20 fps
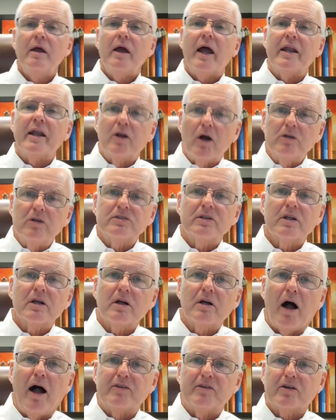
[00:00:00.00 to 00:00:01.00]
And he goes to the
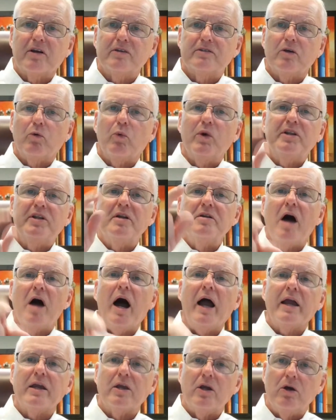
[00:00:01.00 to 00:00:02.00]
consulate and says, we
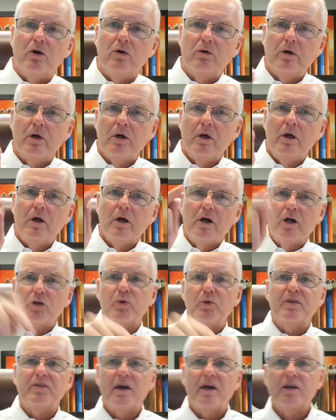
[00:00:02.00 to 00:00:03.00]
deny you because
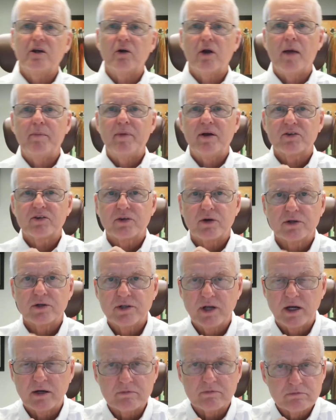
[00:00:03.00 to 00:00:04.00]
we think you're
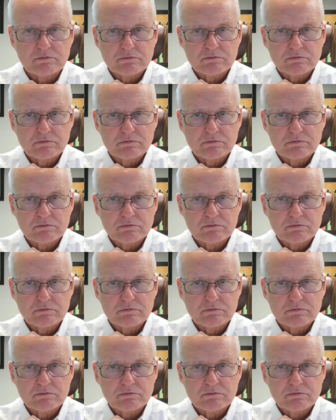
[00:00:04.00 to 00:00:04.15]
MS-13.